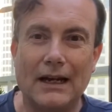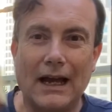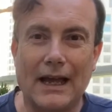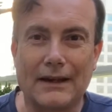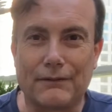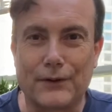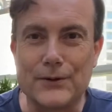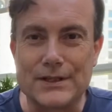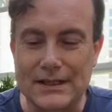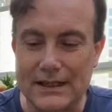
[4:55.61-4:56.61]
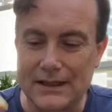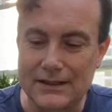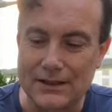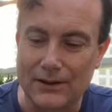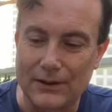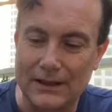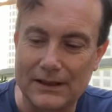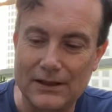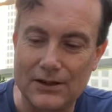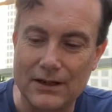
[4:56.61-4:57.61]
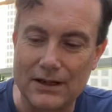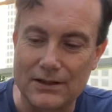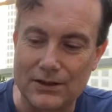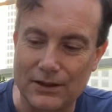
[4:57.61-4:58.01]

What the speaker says: and a fruit stick, so I think you can sort